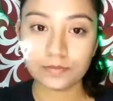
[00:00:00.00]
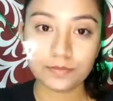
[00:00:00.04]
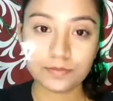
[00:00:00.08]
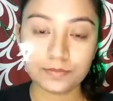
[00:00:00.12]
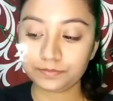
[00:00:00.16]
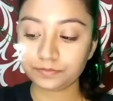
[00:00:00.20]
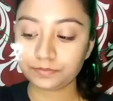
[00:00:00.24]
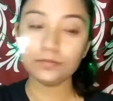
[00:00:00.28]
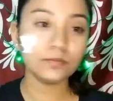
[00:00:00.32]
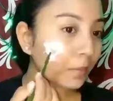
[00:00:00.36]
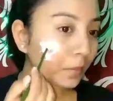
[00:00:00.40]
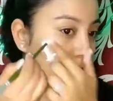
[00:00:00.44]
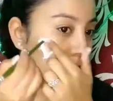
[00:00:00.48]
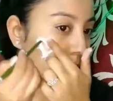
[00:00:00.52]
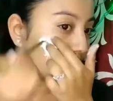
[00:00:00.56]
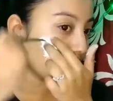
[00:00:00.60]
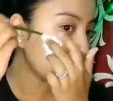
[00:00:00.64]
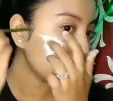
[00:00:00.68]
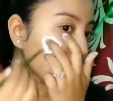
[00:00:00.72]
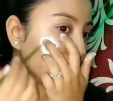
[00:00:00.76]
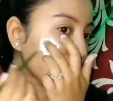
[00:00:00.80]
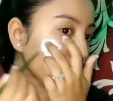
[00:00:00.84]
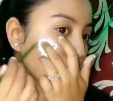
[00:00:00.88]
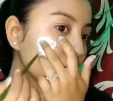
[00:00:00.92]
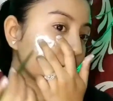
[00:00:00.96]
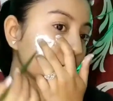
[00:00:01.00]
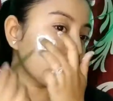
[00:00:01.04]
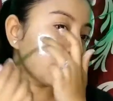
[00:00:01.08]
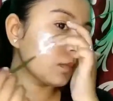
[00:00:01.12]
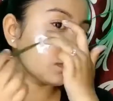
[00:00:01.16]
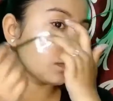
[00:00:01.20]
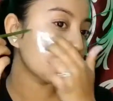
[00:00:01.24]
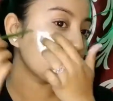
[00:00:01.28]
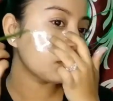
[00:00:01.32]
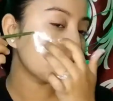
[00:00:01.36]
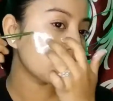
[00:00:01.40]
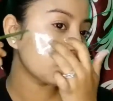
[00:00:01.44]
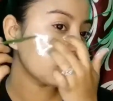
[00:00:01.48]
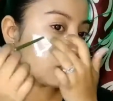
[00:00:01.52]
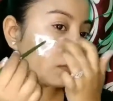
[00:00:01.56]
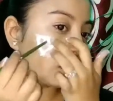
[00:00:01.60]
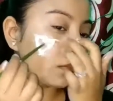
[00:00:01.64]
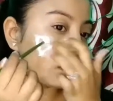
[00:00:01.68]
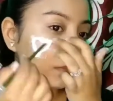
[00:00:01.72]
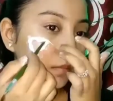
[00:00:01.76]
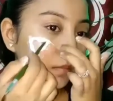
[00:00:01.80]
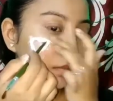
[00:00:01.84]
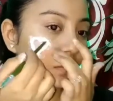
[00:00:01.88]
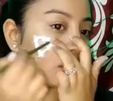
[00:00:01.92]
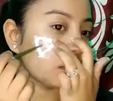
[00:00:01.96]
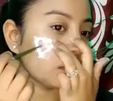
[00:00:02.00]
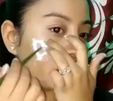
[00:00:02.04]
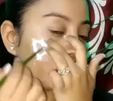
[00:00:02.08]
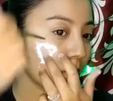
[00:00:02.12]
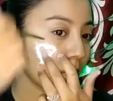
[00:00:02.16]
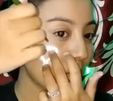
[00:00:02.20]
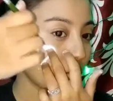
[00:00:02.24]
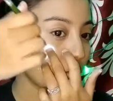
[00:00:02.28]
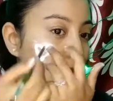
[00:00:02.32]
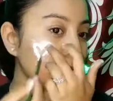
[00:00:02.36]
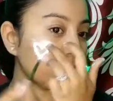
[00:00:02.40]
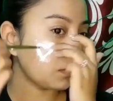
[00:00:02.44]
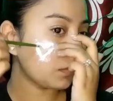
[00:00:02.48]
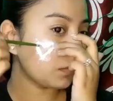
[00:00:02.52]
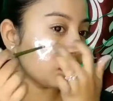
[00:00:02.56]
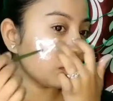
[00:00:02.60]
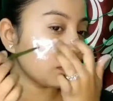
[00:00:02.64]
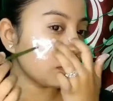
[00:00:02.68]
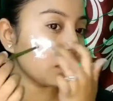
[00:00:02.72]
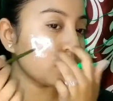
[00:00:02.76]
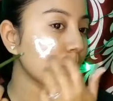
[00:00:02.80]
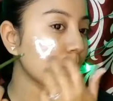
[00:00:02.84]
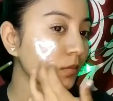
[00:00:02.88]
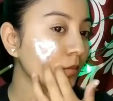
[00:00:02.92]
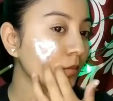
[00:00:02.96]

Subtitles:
end of the brush to even out the shape.